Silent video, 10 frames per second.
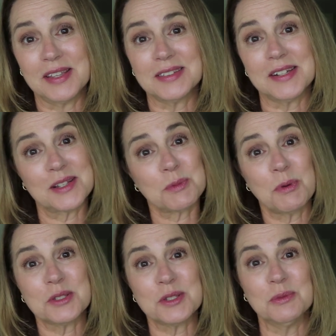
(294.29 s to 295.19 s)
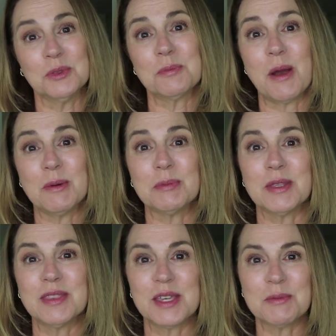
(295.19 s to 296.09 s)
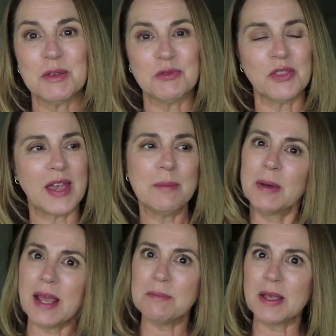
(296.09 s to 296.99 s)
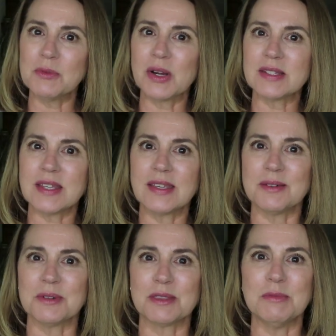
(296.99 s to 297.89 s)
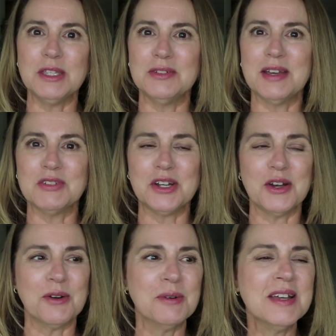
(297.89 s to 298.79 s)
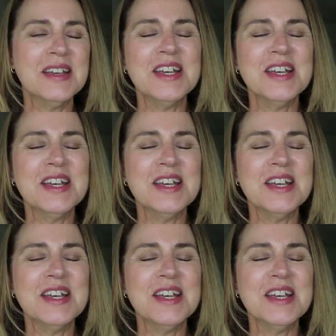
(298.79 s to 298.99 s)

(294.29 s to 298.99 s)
Like the next person would probably thank me for that, but I might want to take it with me, you never know.